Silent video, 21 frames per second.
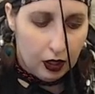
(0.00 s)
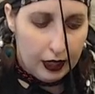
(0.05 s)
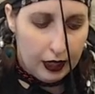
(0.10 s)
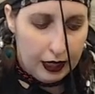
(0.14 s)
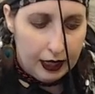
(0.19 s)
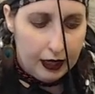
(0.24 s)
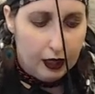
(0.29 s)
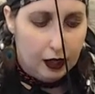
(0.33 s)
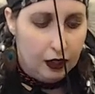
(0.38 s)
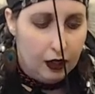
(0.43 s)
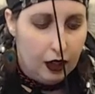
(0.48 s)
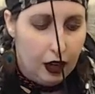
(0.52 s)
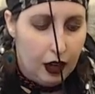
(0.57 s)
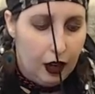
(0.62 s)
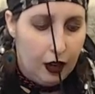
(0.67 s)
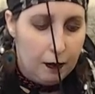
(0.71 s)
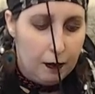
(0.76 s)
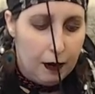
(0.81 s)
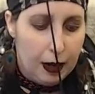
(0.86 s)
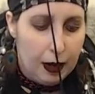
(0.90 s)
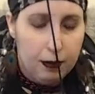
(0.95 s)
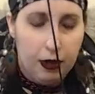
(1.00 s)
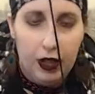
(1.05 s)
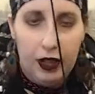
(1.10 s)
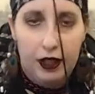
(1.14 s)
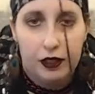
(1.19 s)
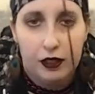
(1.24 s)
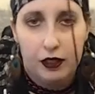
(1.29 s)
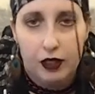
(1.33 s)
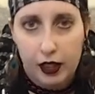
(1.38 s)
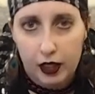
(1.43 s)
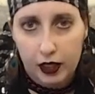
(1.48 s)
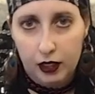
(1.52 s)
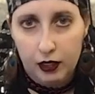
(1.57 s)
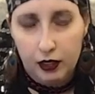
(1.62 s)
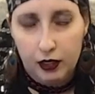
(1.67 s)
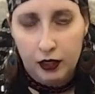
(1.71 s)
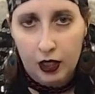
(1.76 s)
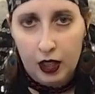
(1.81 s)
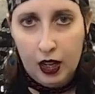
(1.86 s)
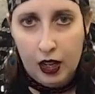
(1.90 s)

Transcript: in my play style.